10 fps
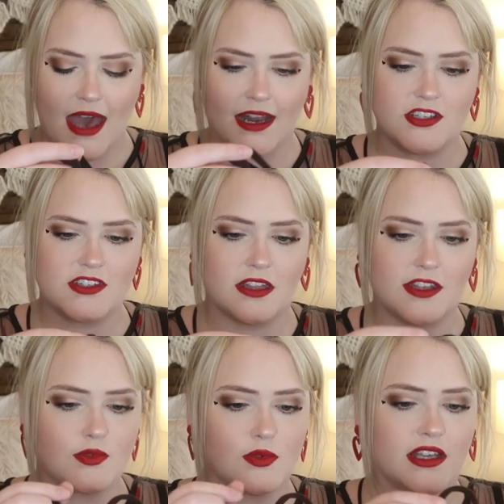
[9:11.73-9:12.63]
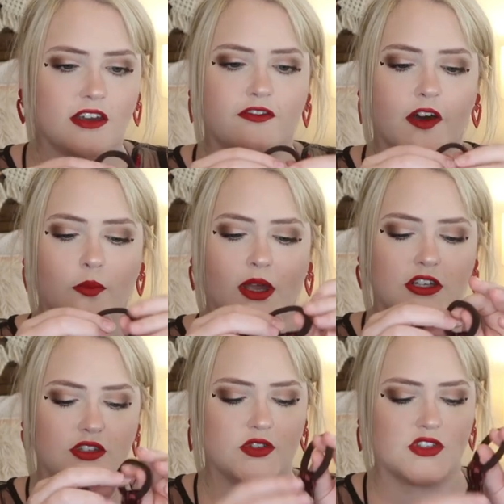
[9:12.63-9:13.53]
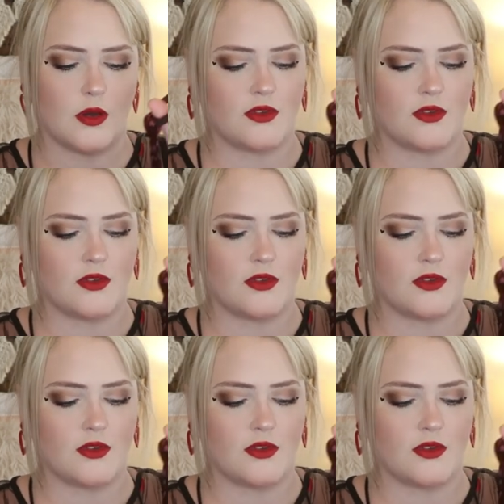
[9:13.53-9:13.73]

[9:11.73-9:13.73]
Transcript: and I just thought these were like a fun way to do so